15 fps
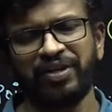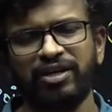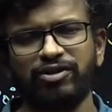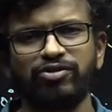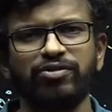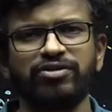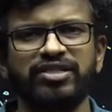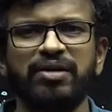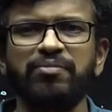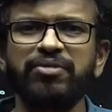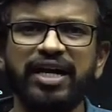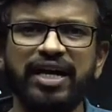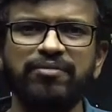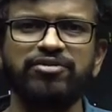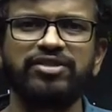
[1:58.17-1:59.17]
So
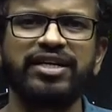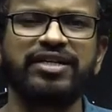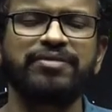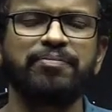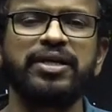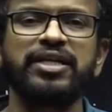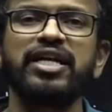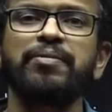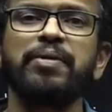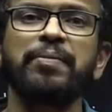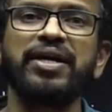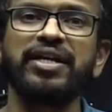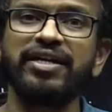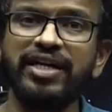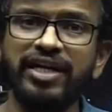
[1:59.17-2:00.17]
sometimes there is may, there may
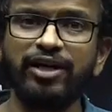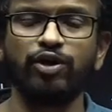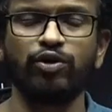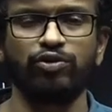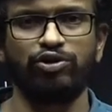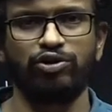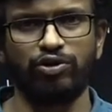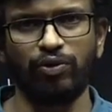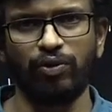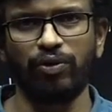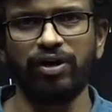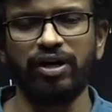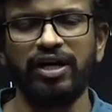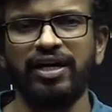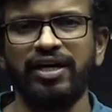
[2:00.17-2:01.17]
be a need to
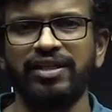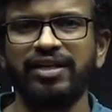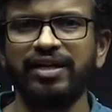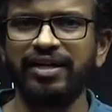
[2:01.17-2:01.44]
store the